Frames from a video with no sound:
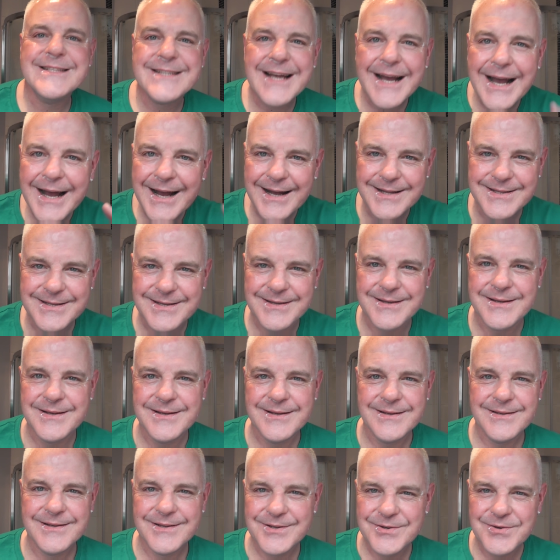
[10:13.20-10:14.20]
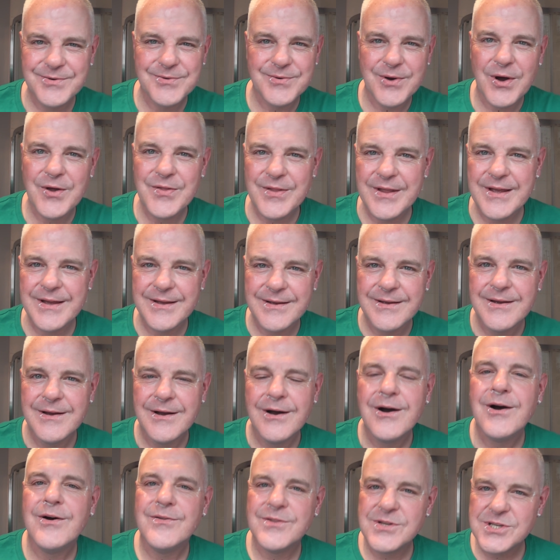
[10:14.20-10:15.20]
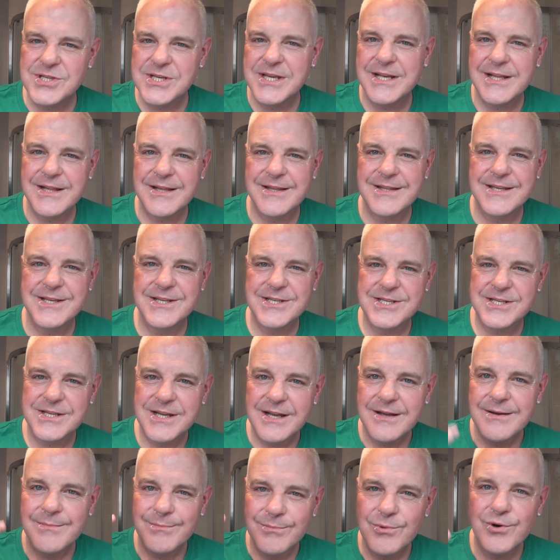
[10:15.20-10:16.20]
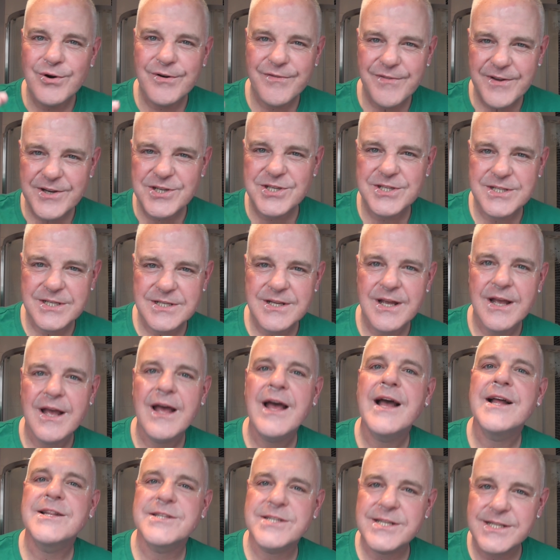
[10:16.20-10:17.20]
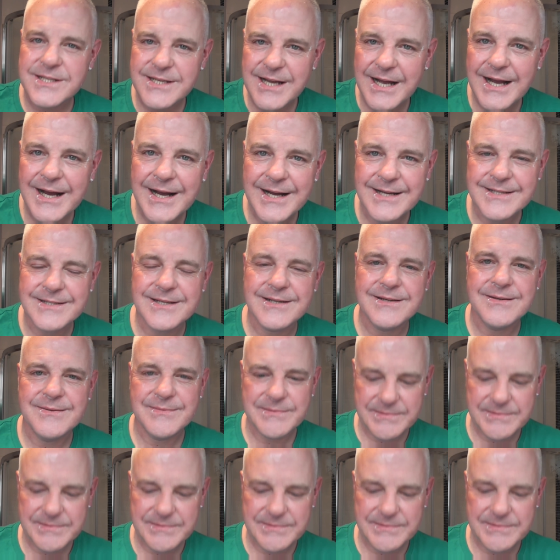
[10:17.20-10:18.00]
a tad you know, on the on the scale of these more efficient, it's a tad.